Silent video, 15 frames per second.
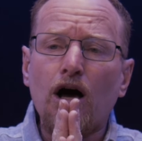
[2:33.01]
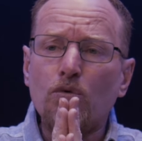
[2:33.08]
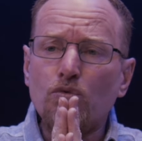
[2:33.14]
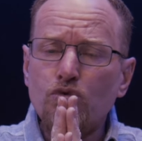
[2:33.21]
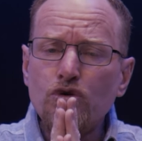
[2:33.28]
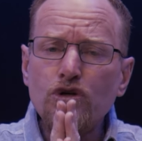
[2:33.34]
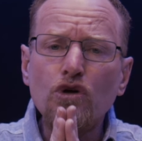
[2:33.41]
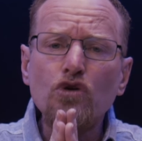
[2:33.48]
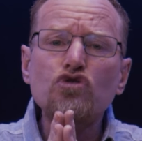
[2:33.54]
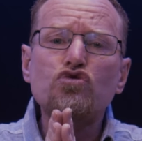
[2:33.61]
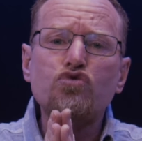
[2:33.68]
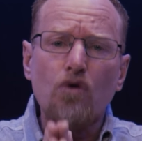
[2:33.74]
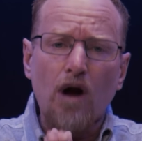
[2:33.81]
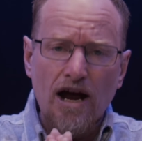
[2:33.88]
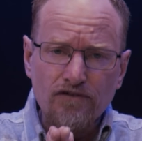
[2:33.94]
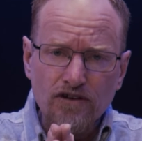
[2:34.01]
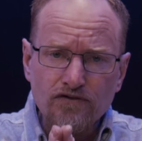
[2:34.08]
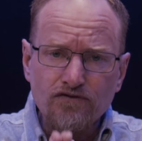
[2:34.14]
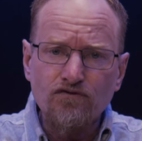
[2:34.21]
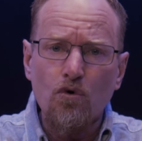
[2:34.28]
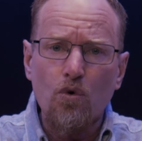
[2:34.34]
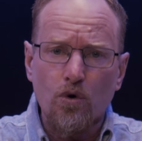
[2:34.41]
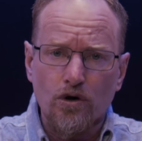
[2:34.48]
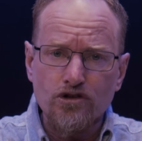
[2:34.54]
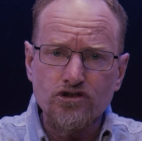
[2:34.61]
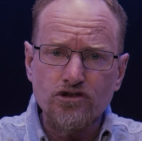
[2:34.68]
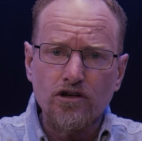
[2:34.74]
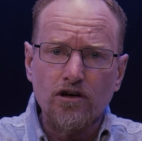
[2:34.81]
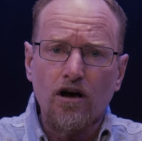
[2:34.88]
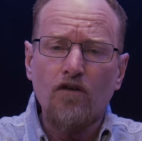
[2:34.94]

real driving force